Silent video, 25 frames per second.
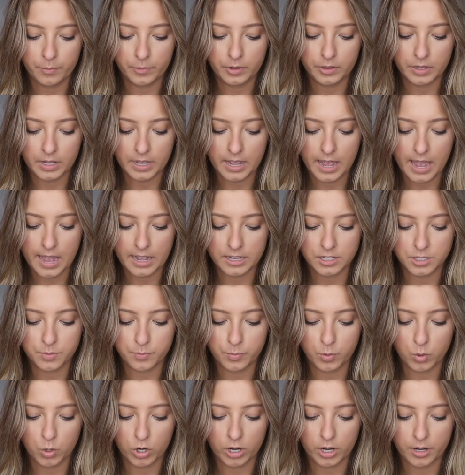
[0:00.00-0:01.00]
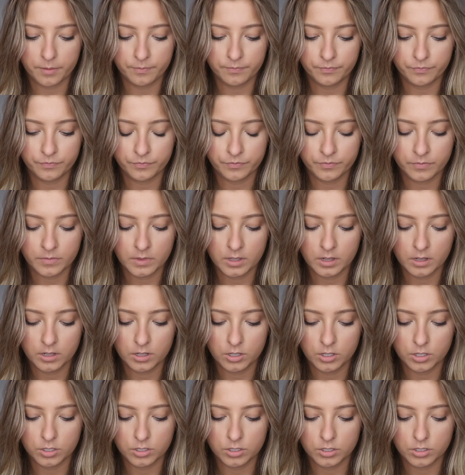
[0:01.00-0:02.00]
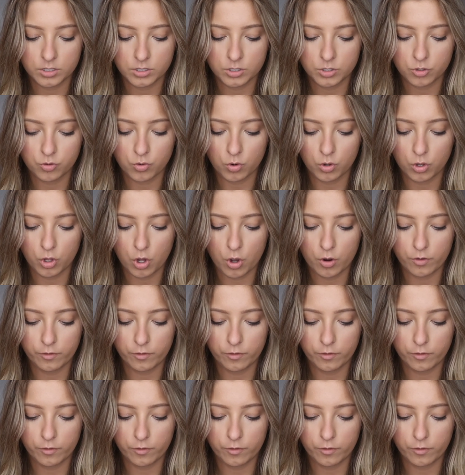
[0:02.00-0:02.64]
click export, scroll